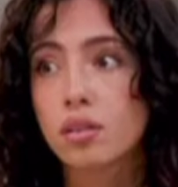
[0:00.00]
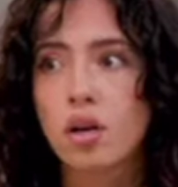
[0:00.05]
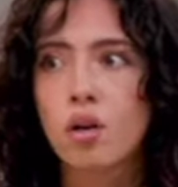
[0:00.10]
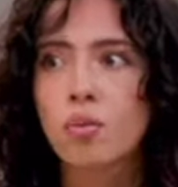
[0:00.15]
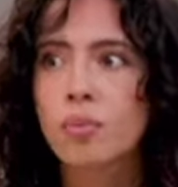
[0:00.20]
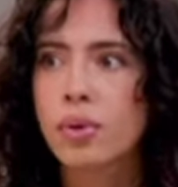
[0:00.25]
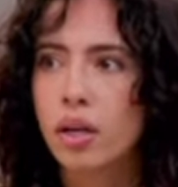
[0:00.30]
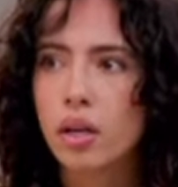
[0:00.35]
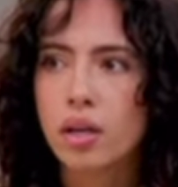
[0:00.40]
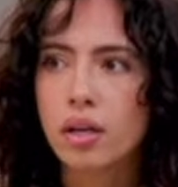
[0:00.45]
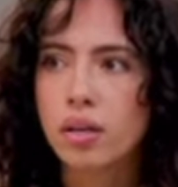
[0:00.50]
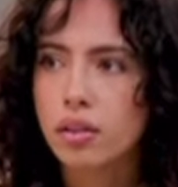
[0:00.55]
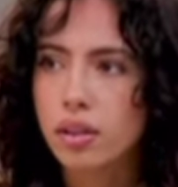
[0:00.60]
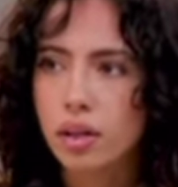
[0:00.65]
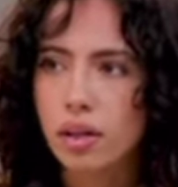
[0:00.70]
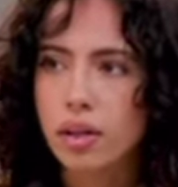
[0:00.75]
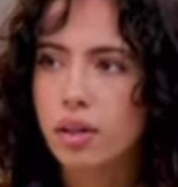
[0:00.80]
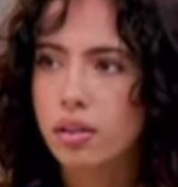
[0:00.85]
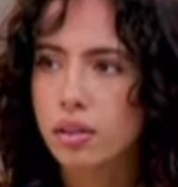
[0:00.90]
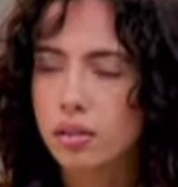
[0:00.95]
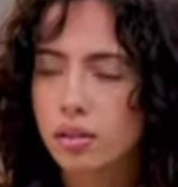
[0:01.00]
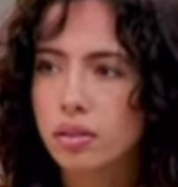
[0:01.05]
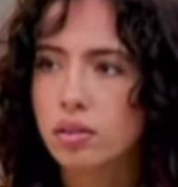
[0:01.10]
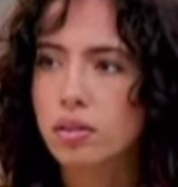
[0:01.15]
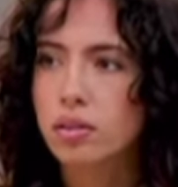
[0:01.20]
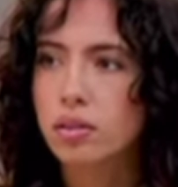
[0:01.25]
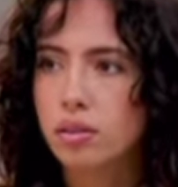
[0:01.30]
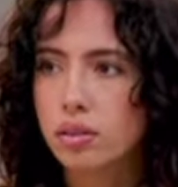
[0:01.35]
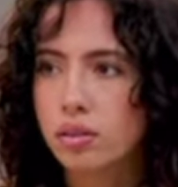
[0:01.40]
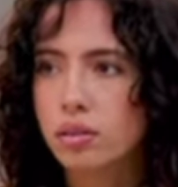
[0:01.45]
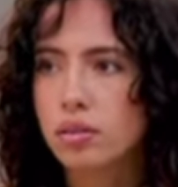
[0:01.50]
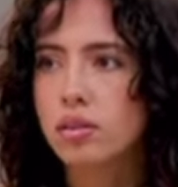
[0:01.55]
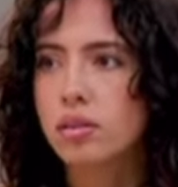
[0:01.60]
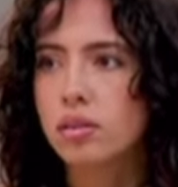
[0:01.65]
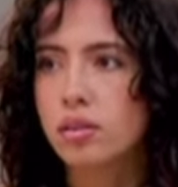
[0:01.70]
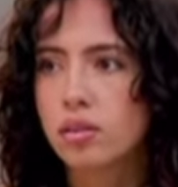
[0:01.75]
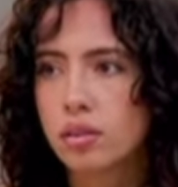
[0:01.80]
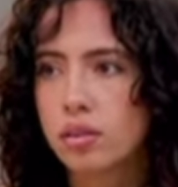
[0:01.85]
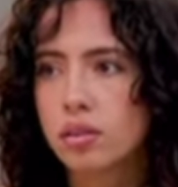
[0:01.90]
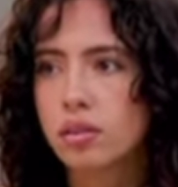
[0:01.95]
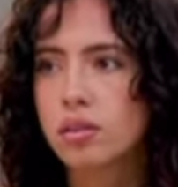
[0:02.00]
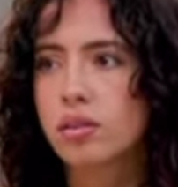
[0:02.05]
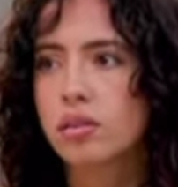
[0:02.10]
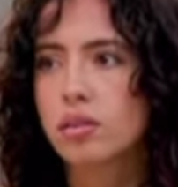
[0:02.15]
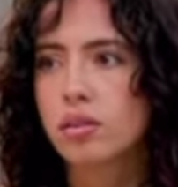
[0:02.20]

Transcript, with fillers: oh straight. God, I mean, yeah. I, but we started